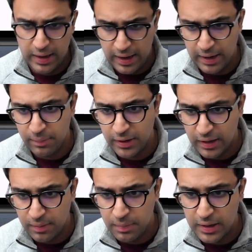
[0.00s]
element
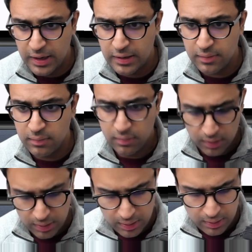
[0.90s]
can be
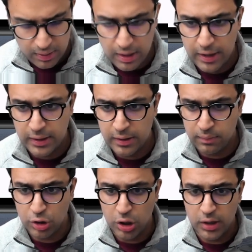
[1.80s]

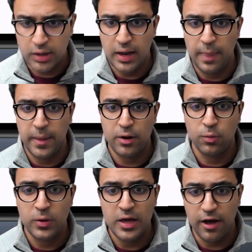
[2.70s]
item dot, and then
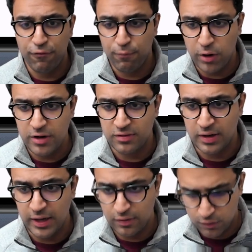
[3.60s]
we have price,
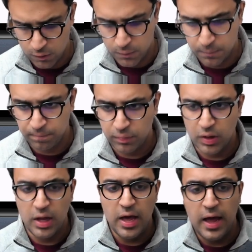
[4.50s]
like so.
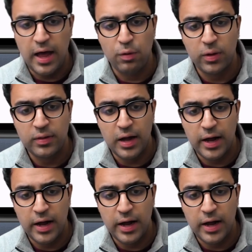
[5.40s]
And what